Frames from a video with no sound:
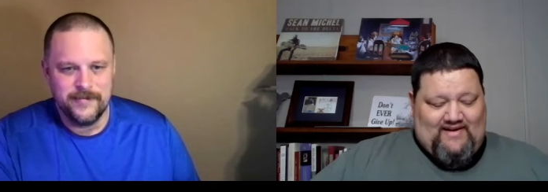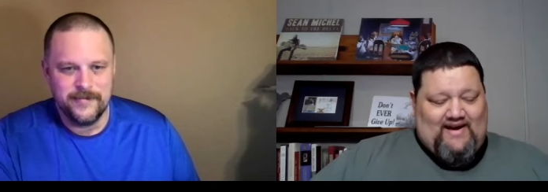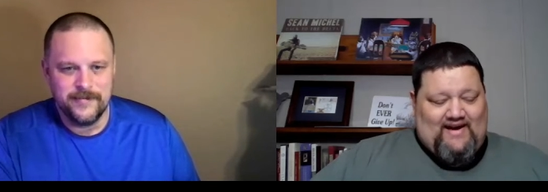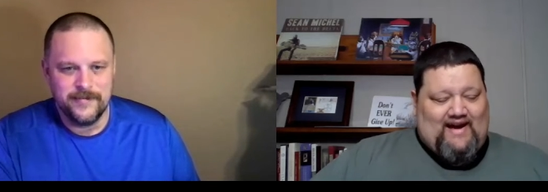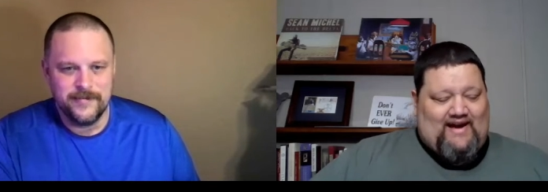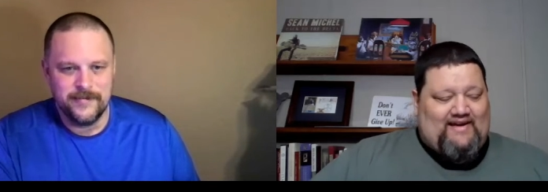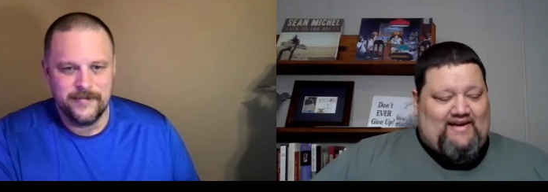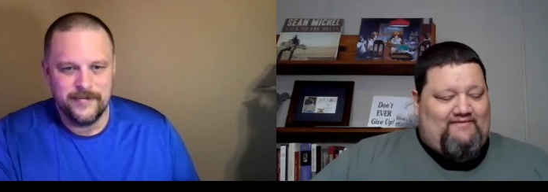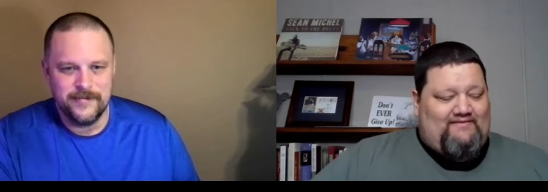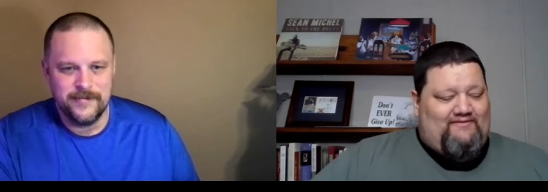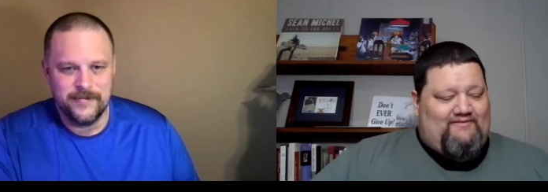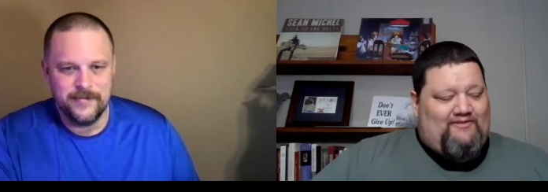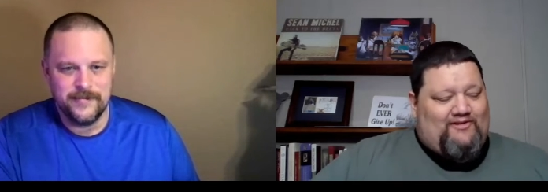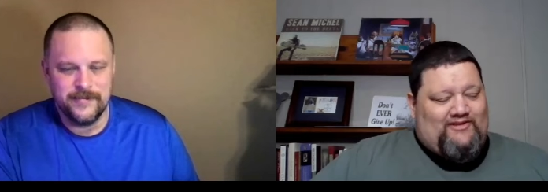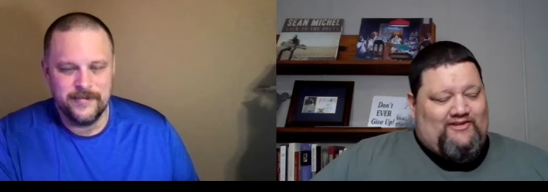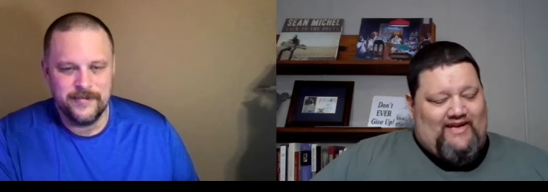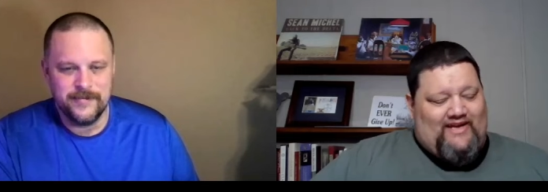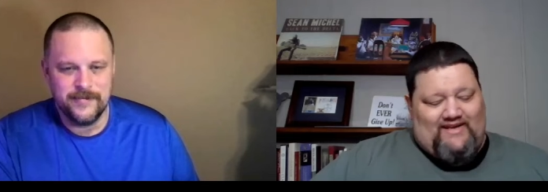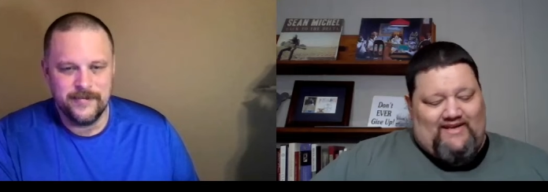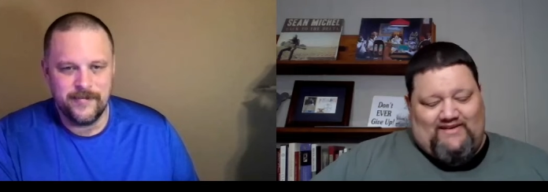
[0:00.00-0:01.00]
Speaker 1: all right.
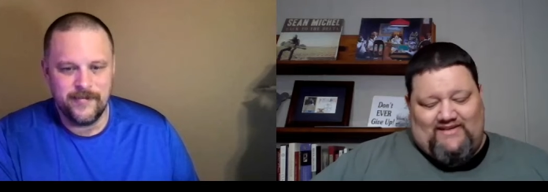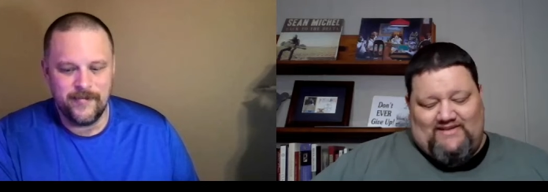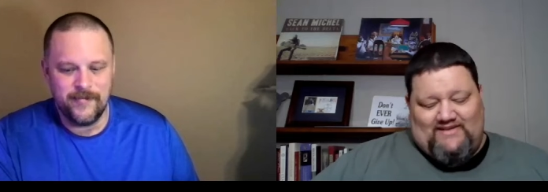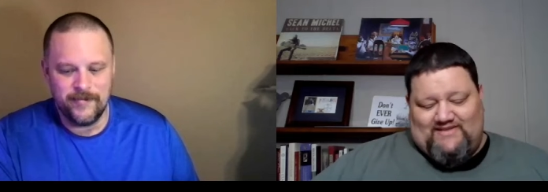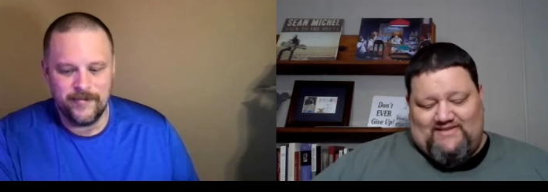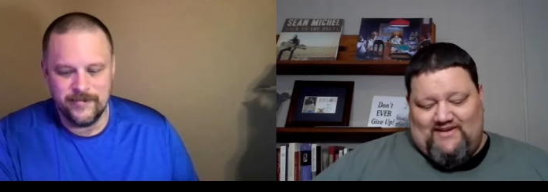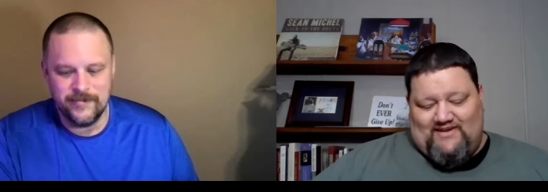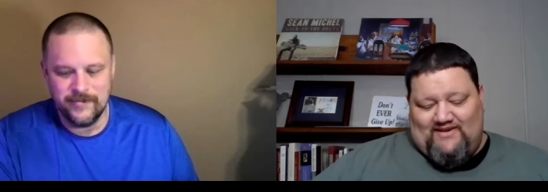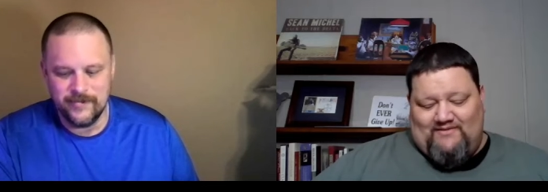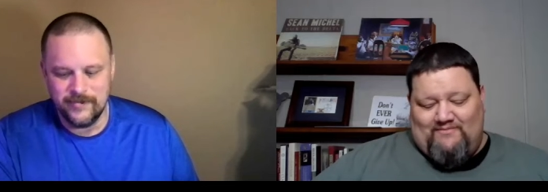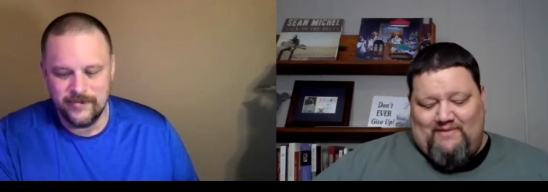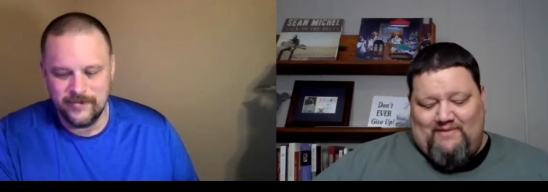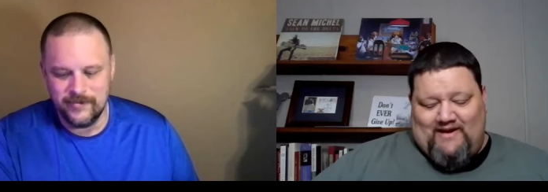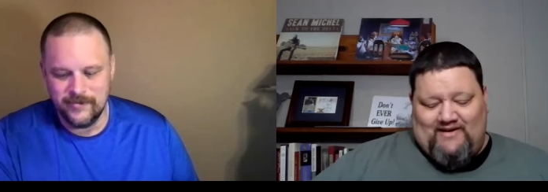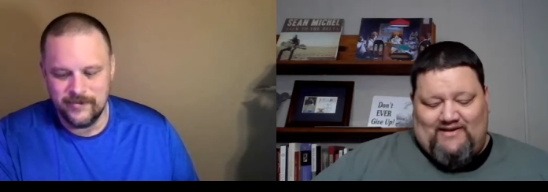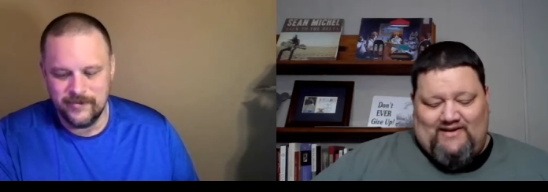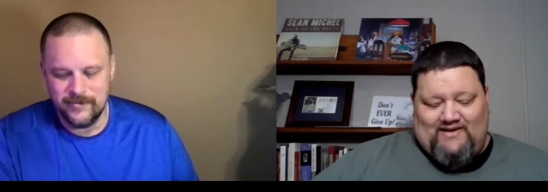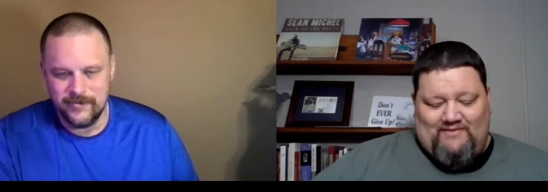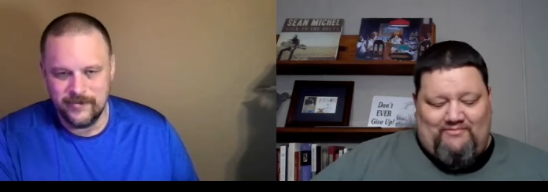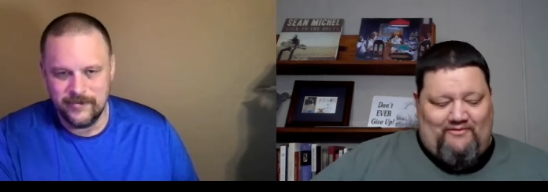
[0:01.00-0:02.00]
Well, Clint, let's
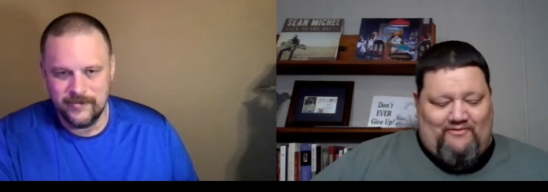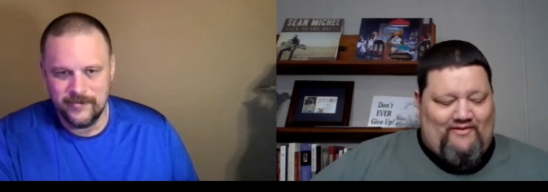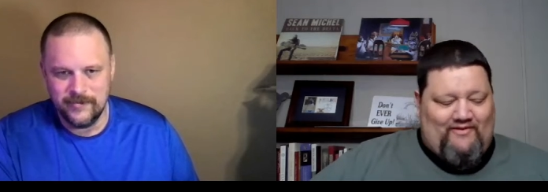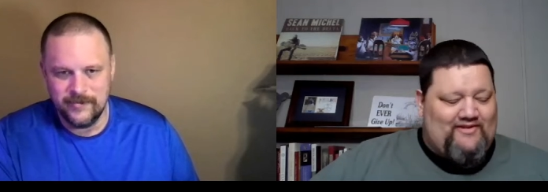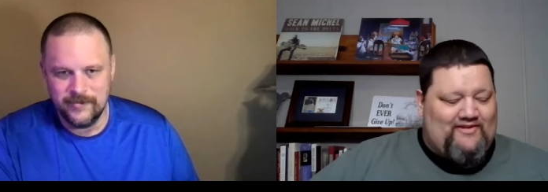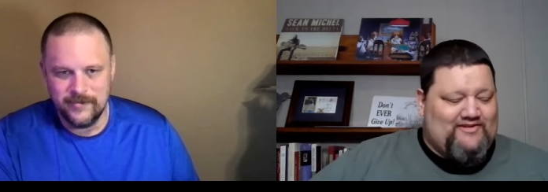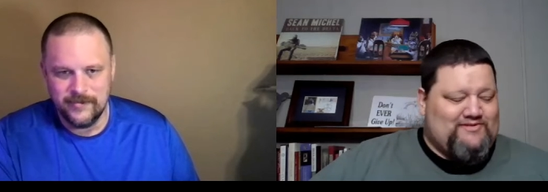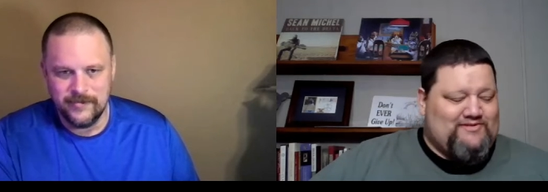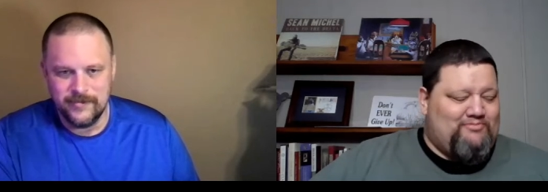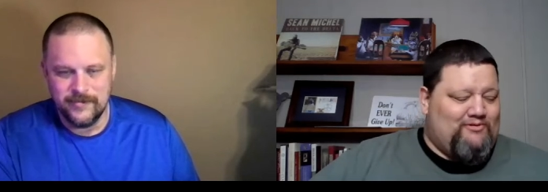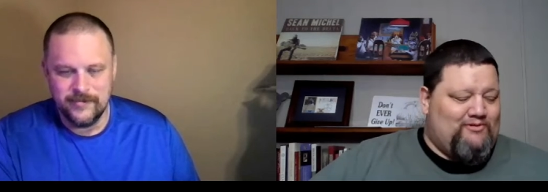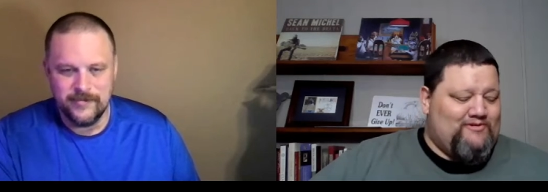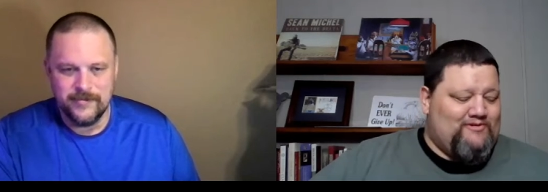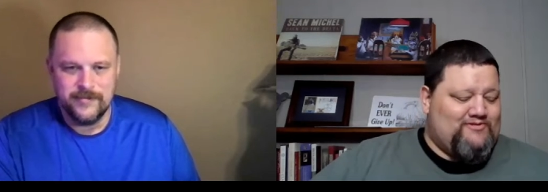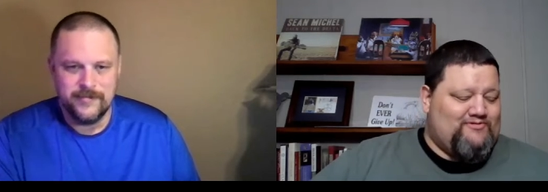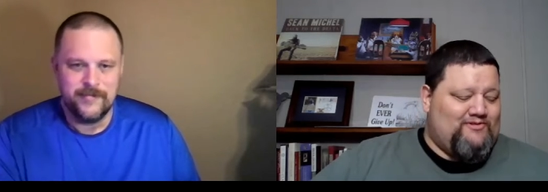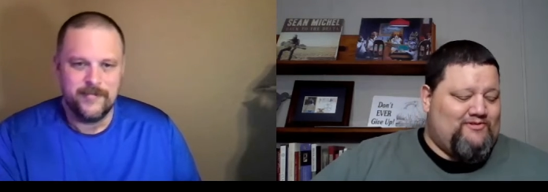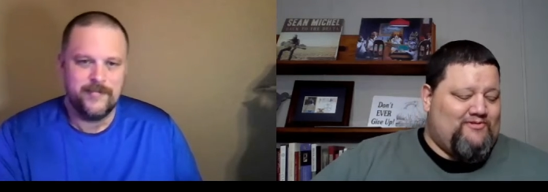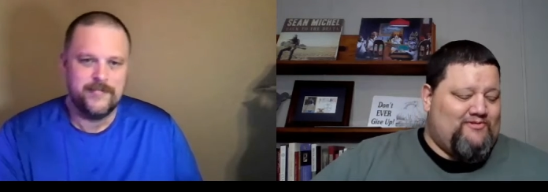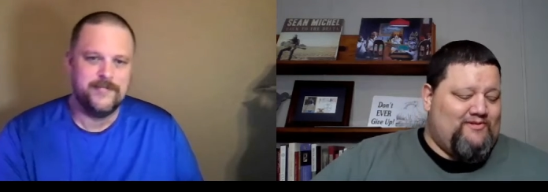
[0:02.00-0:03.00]
talk about a couple of other
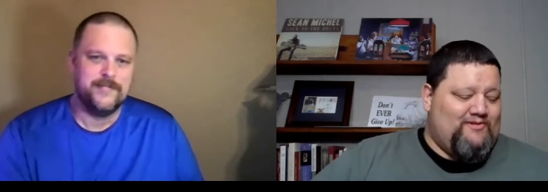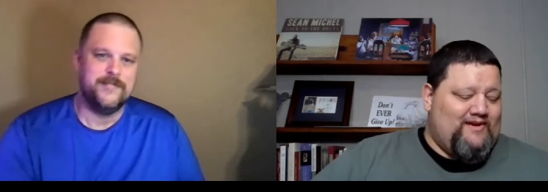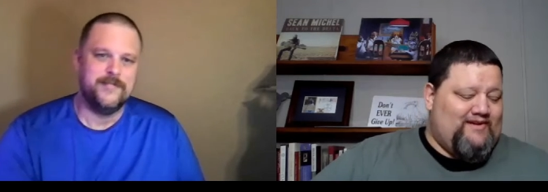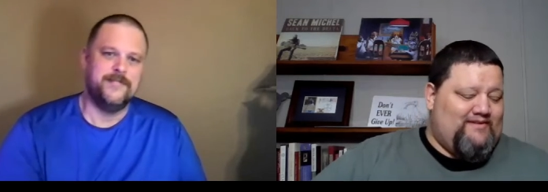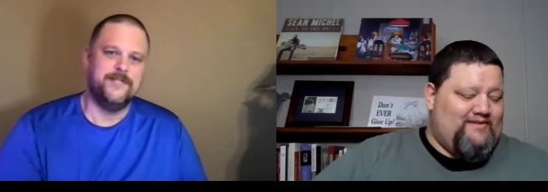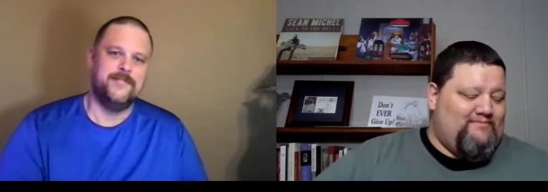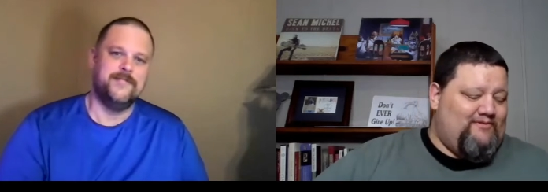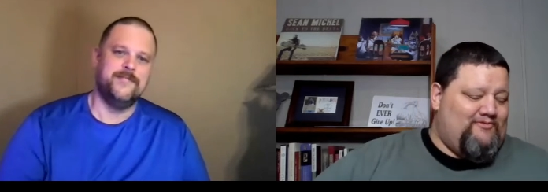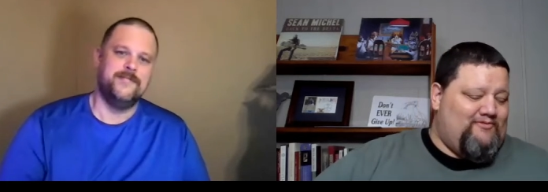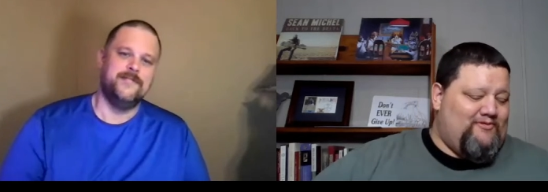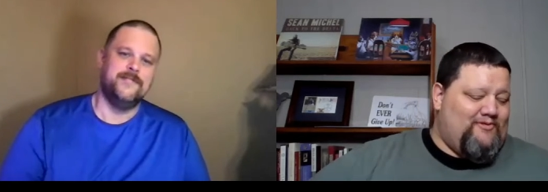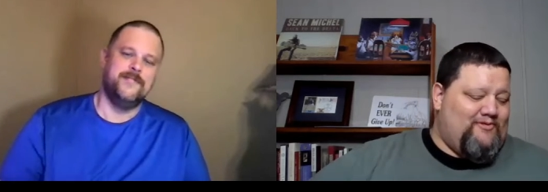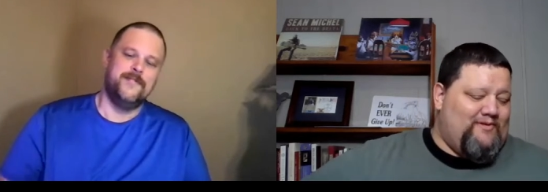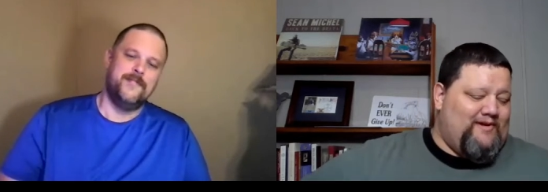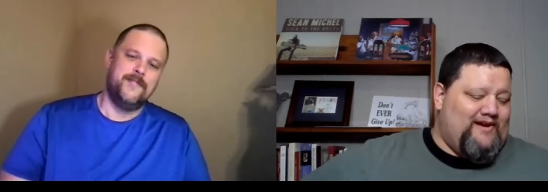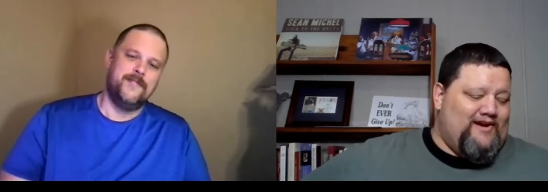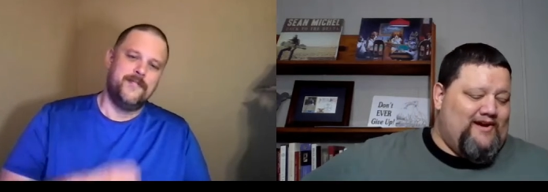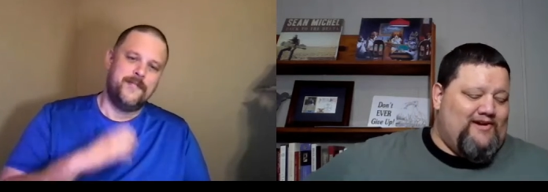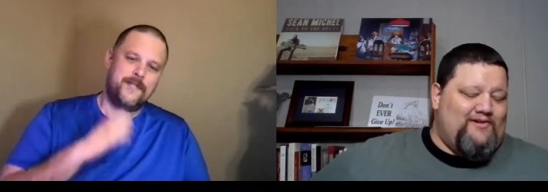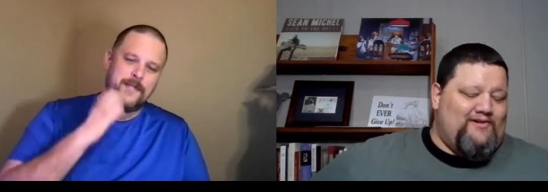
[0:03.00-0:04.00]
sports real quick
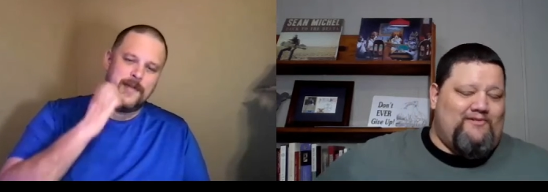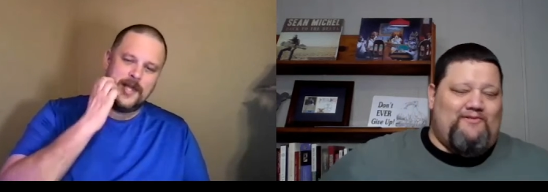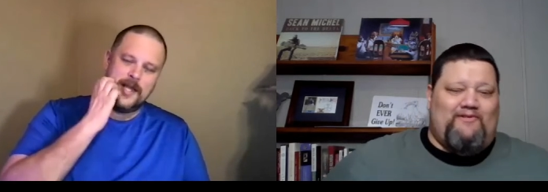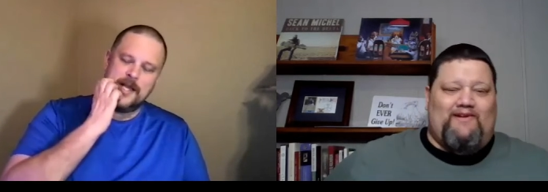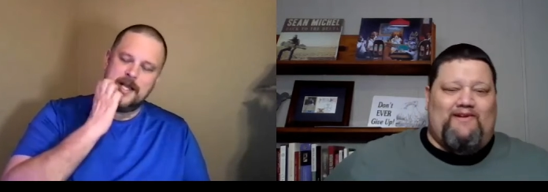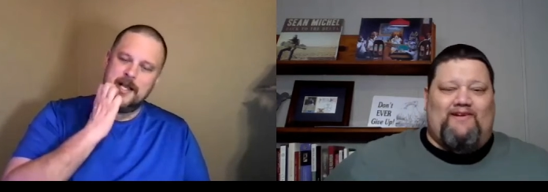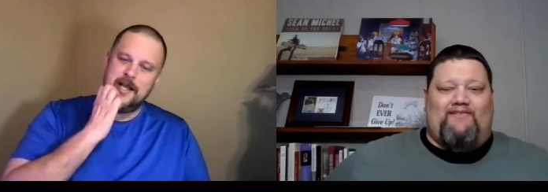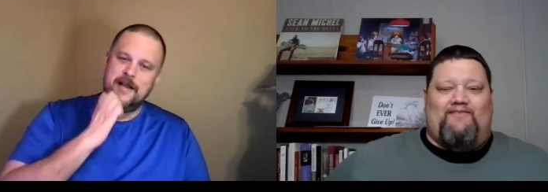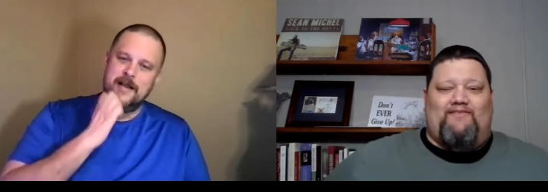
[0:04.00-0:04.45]
before we go.